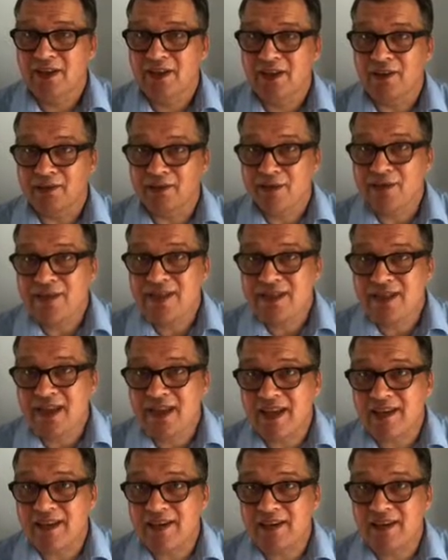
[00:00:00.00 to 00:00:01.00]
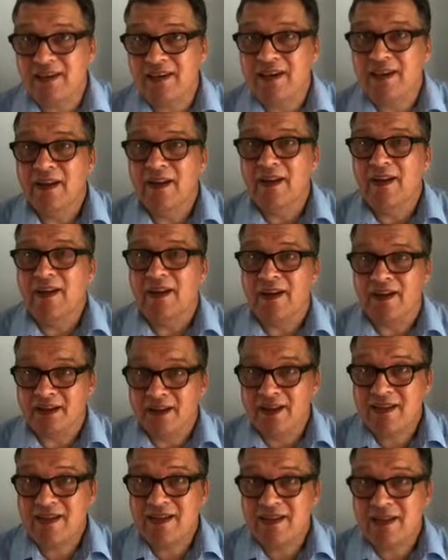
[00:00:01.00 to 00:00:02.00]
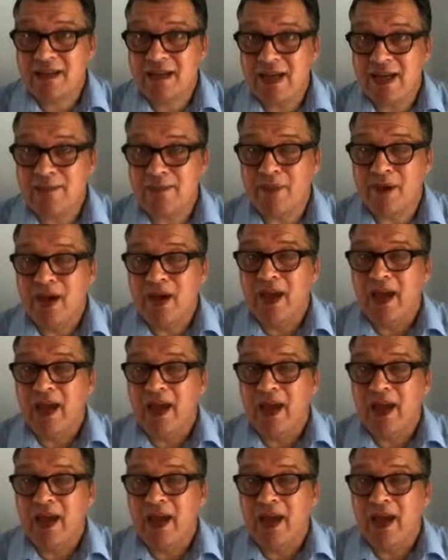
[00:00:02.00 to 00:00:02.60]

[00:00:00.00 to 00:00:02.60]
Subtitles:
a women's center, a kids club,